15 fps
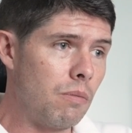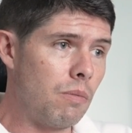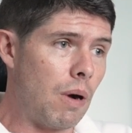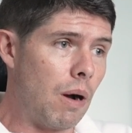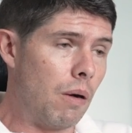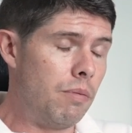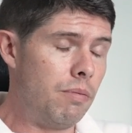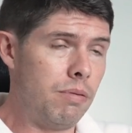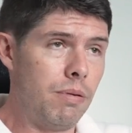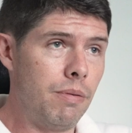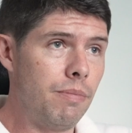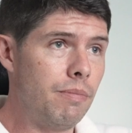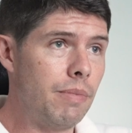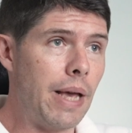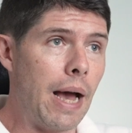well,
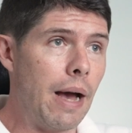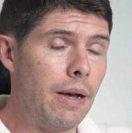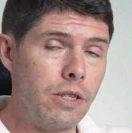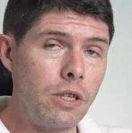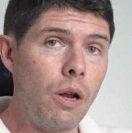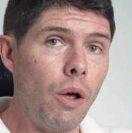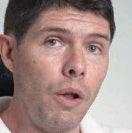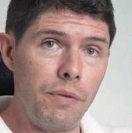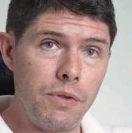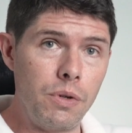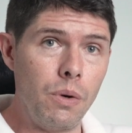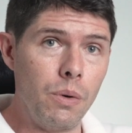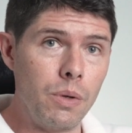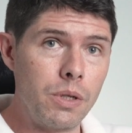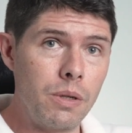yeah, it's a lot of
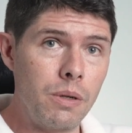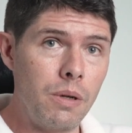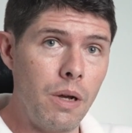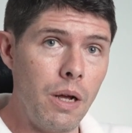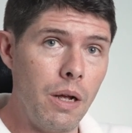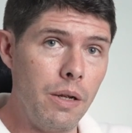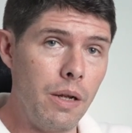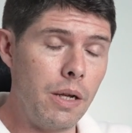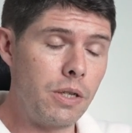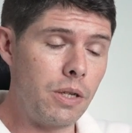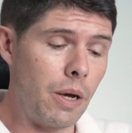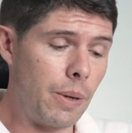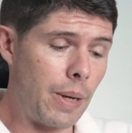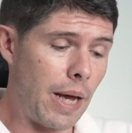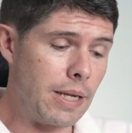tours.
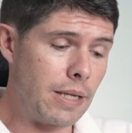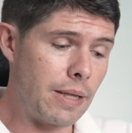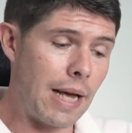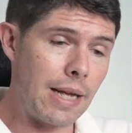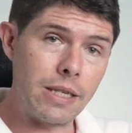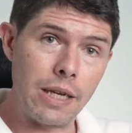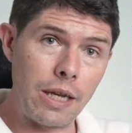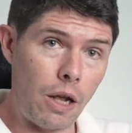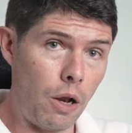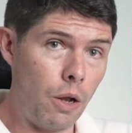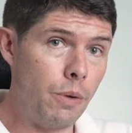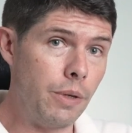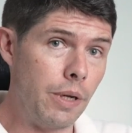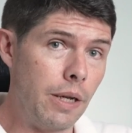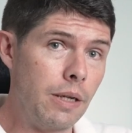So that's
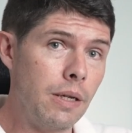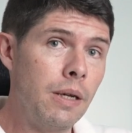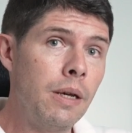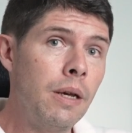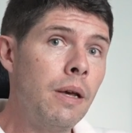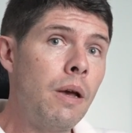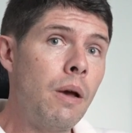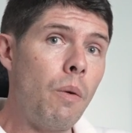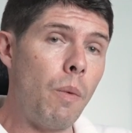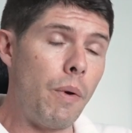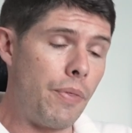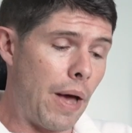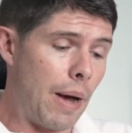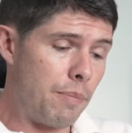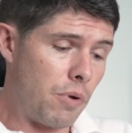included
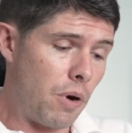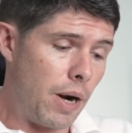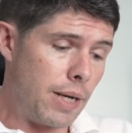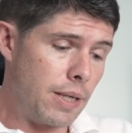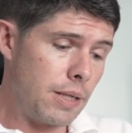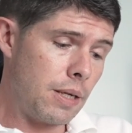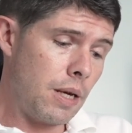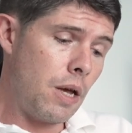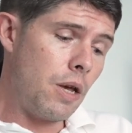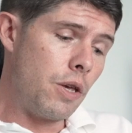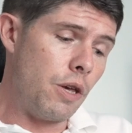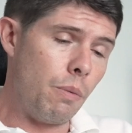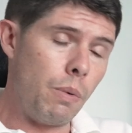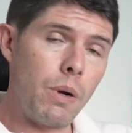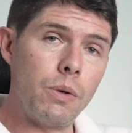with that price.
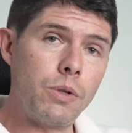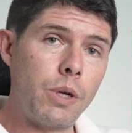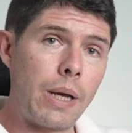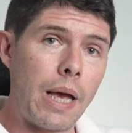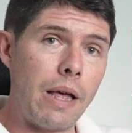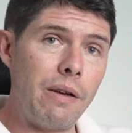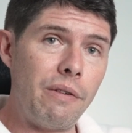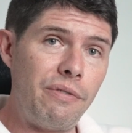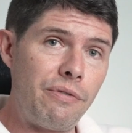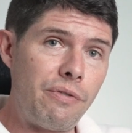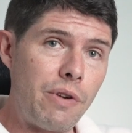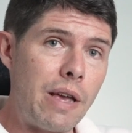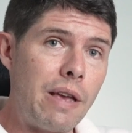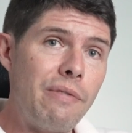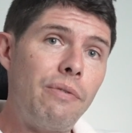You will also get a
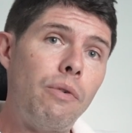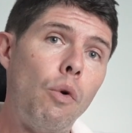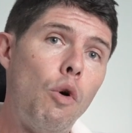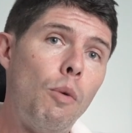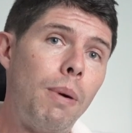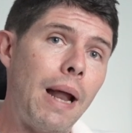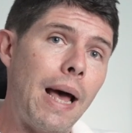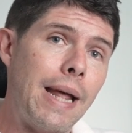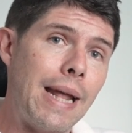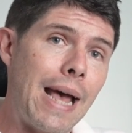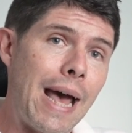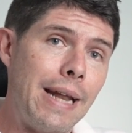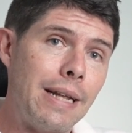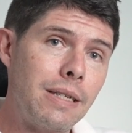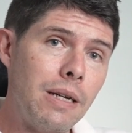free floor plan
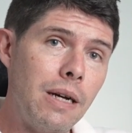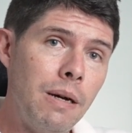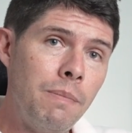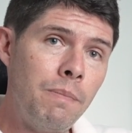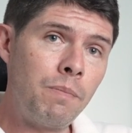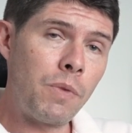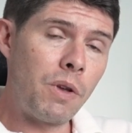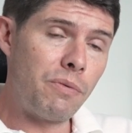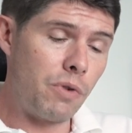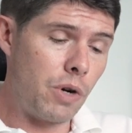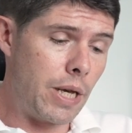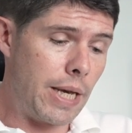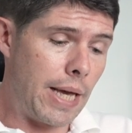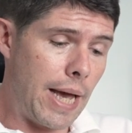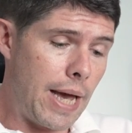editor for
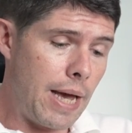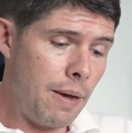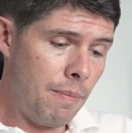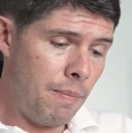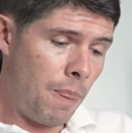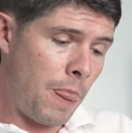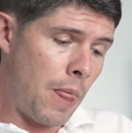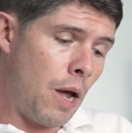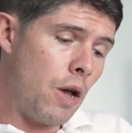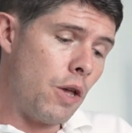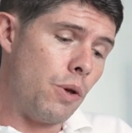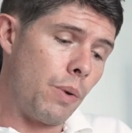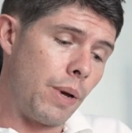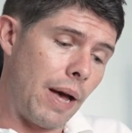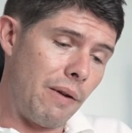a year.
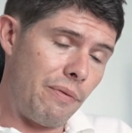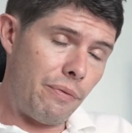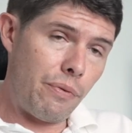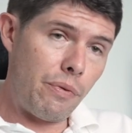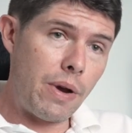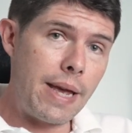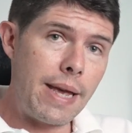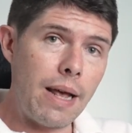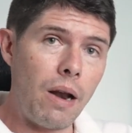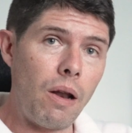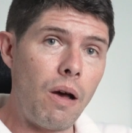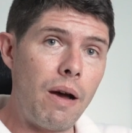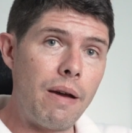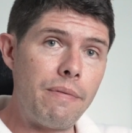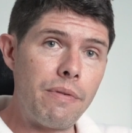You'll get free
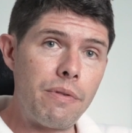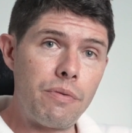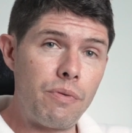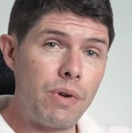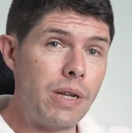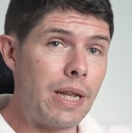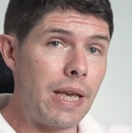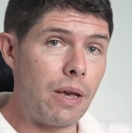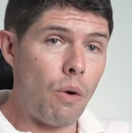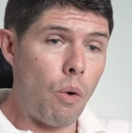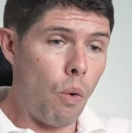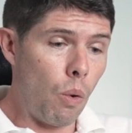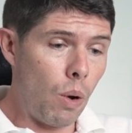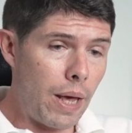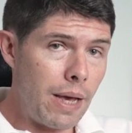live 3D
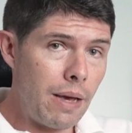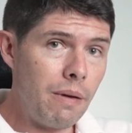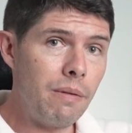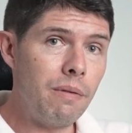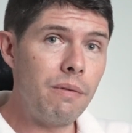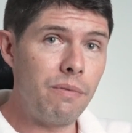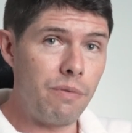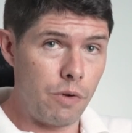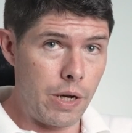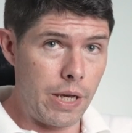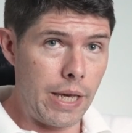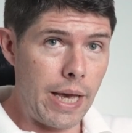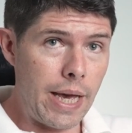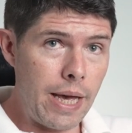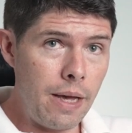calling for a
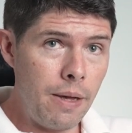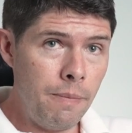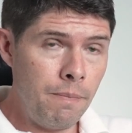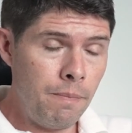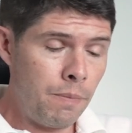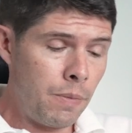year.